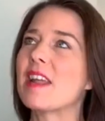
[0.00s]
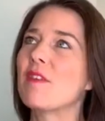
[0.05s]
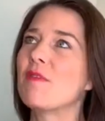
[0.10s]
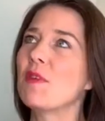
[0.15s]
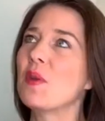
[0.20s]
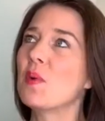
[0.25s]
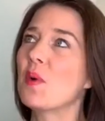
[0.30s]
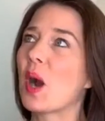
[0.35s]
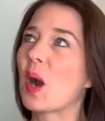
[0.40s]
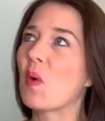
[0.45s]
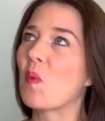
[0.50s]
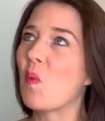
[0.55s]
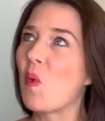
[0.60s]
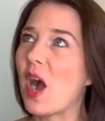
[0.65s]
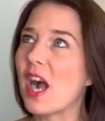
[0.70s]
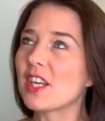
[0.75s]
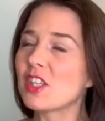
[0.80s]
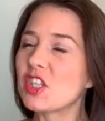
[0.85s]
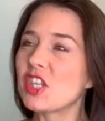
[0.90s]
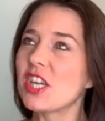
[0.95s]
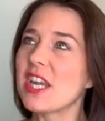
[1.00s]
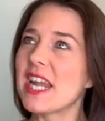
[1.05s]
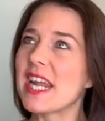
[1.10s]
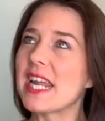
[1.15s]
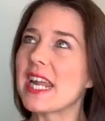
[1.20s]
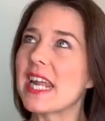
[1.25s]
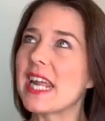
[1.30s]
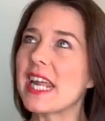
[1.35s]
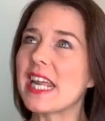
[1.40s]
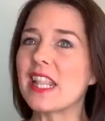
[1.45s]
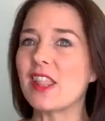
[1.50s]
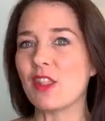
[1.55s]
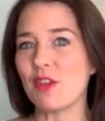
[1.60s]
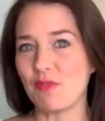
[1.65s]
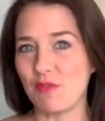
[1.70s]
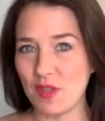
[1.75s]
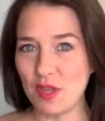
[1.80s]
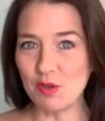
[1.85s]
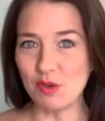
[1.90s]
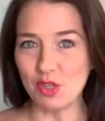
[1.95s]
And if you are watching in
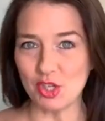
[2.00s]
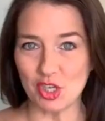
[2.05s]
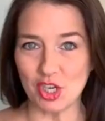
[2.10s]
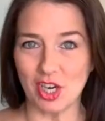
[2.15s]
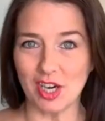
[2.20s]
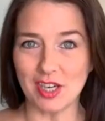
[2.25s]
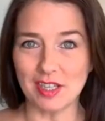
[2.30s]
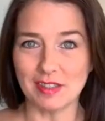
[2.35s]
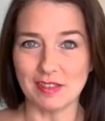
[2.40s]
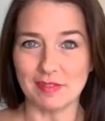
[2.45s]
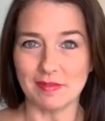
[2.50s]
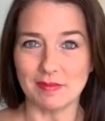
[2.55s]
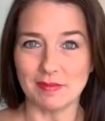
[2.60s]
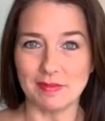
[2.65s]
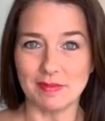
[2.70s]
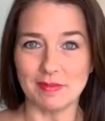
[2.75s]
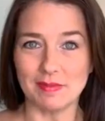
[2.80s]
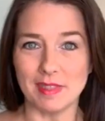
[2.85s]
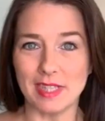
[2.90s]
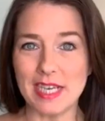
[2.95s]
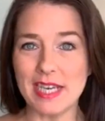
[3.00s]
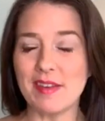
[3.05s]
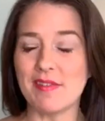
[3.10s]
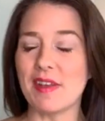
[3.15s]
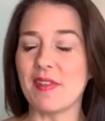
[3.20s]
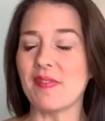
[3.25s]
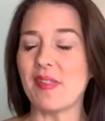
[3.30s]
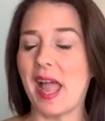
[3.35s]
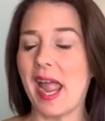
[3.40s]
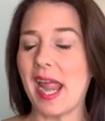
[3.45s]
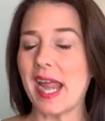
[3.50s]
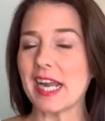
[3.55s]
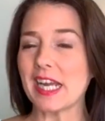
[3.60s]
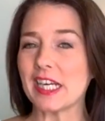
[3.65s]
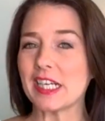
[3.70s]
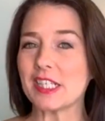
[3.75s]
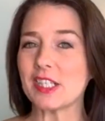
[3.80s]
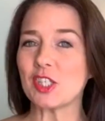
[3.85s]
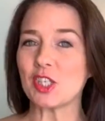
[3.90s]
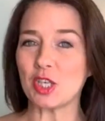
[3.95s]
the future, even
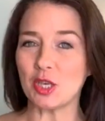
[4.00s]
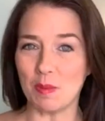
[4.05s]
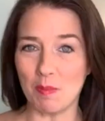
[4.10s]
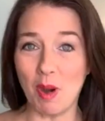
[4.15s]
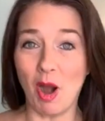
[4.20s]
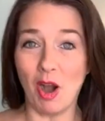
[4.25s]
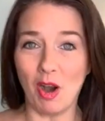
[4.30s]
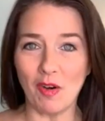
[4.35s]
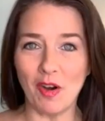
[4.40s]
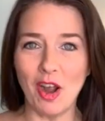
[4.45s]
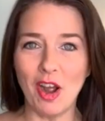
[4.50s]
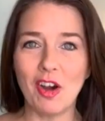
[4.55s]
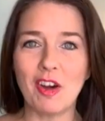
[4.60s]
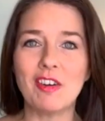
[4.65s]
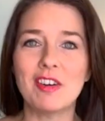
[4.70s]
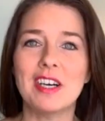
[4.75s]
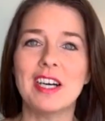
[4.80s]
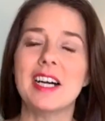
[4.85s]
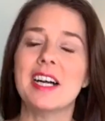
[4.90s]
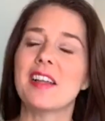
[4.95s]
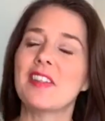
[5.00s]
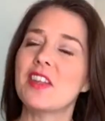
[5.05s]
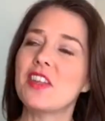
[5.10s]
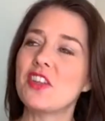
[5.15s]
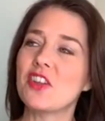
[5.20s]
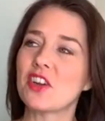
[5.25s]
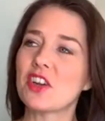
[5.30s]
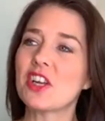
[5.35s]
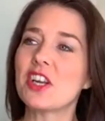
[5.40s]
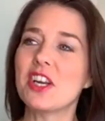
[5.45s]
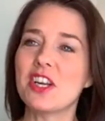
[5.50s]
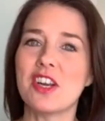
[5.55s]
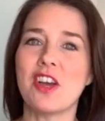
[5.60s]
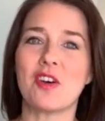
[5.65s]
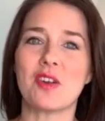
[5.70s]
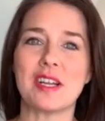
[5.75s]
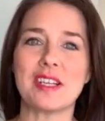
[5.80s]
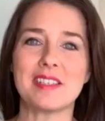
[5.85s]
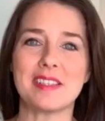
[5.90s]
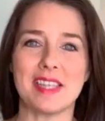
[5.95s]
like tomorrow, then you're gonna
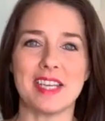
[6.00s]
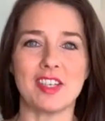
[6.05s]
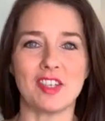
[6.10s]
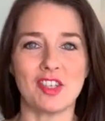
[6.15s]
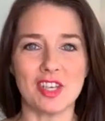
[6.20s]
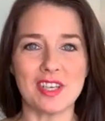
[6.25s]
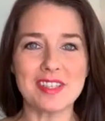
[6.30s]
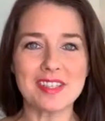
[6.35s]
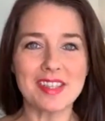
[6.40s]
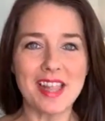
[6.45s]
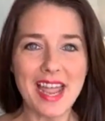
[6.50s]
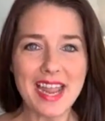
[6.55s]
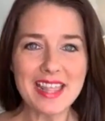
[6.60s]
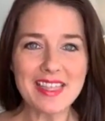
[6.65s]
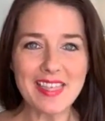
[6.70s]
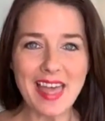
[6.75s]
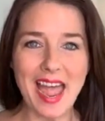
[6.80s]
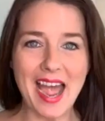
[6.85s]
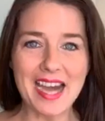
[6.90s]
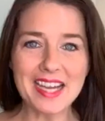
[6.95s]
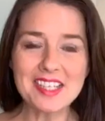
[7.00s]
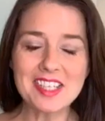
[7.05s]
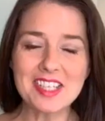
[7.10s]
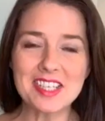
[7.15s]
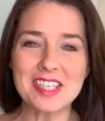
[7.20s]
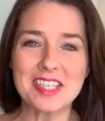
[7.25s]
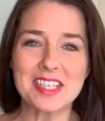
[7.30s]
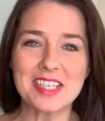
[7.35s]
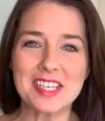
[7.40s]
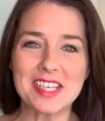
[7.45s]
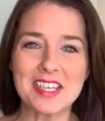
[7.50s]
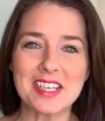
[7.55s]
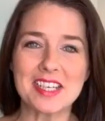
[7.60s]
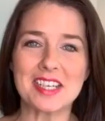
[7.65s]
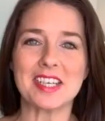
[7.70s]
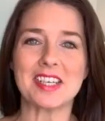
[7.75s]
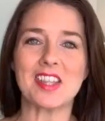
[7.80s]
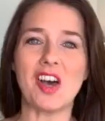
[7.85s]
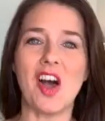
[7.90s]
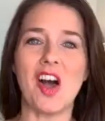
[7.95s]
notice that just like that,
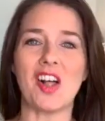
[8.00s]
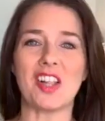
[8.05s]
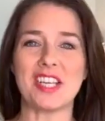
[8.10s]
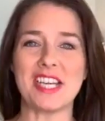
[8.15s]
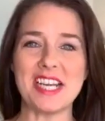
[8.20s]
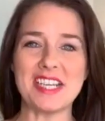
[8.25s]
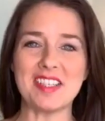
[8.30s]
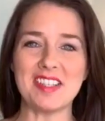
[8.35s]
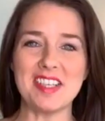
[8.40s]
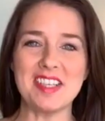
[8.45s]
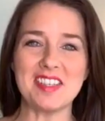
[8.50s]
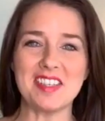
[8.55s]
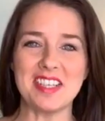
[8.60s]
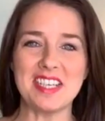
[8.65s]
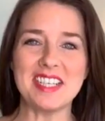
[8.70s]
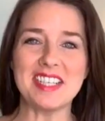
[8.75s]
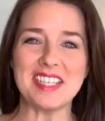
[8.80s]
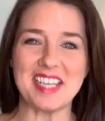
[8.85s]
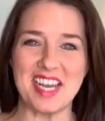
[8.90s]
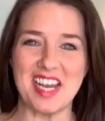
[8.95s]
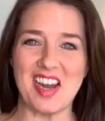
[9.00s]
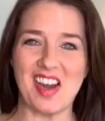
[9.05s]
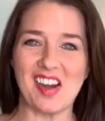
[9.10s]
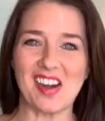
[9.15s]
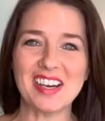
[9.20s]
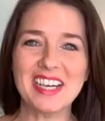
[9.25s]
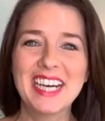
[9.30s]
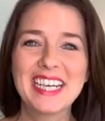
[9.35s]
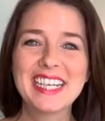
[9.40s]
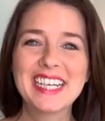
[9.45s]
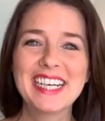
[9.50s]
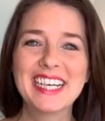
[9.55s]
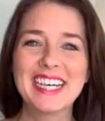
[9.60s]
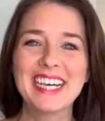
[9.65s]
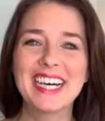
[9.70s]
the holiday season is here.